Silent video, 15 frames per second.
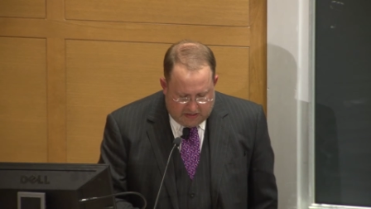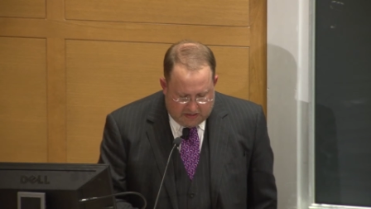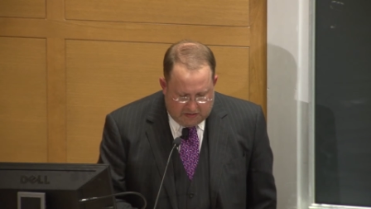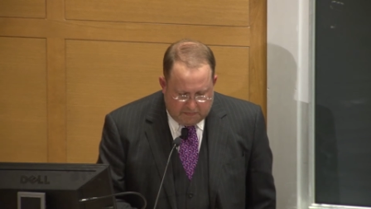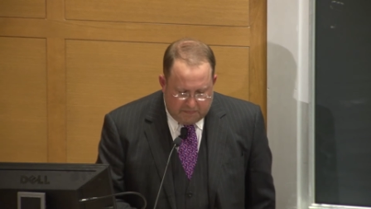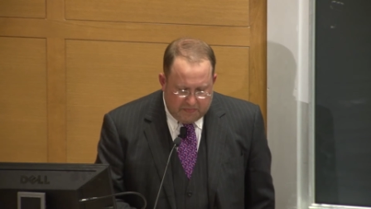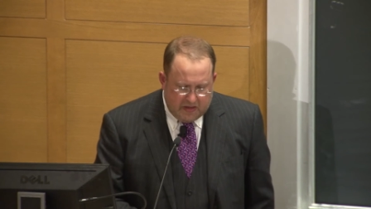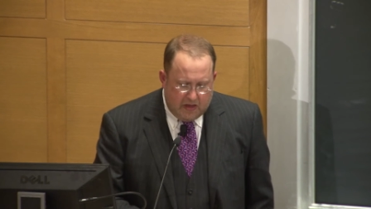
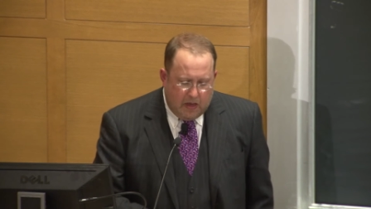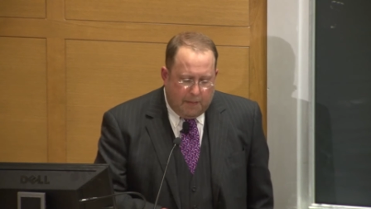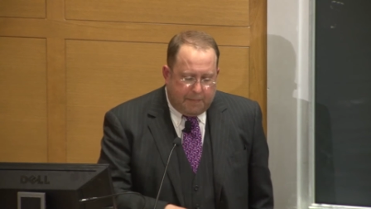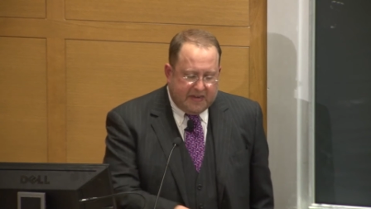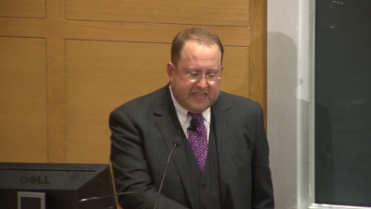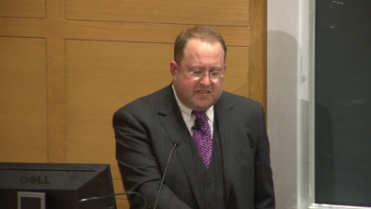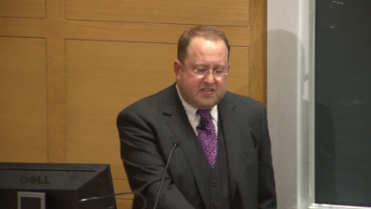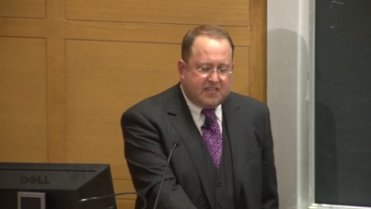Um,
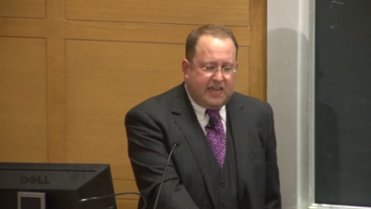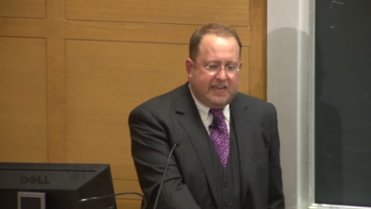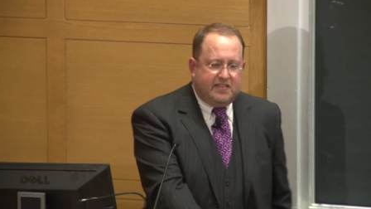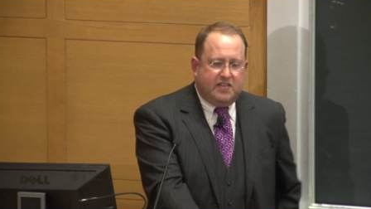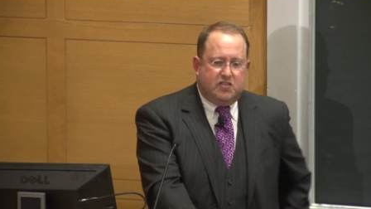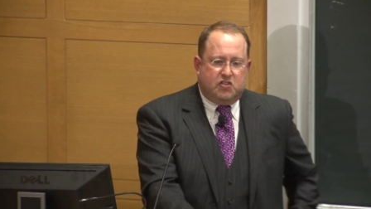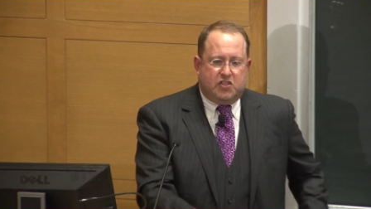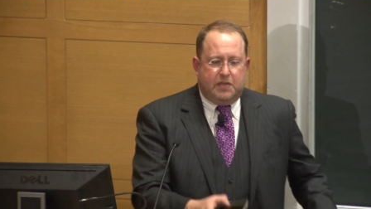but
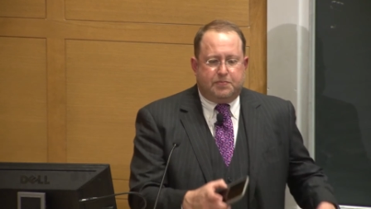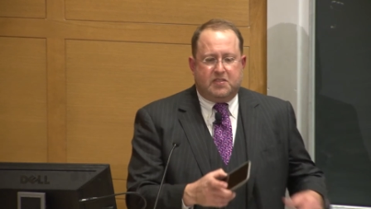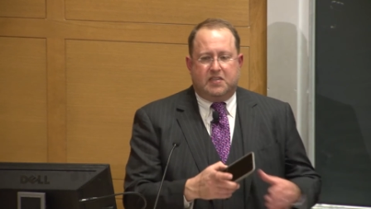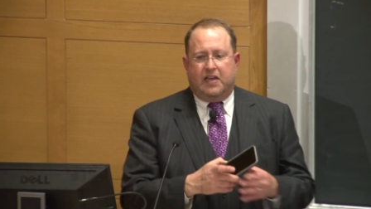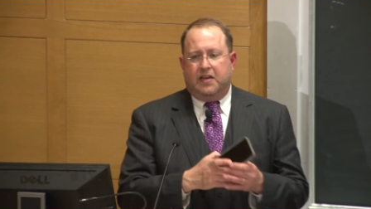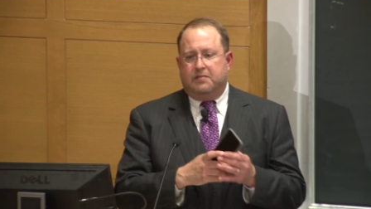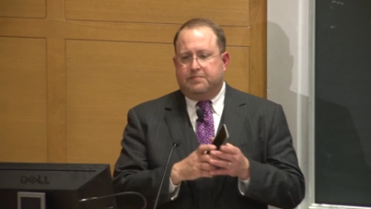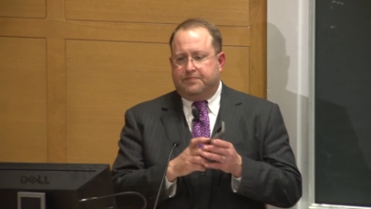inside this
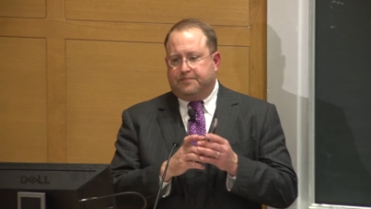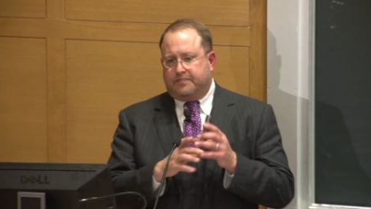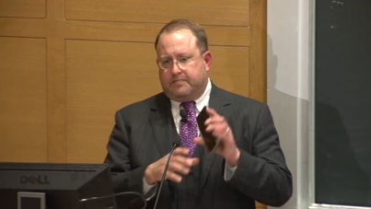chipset,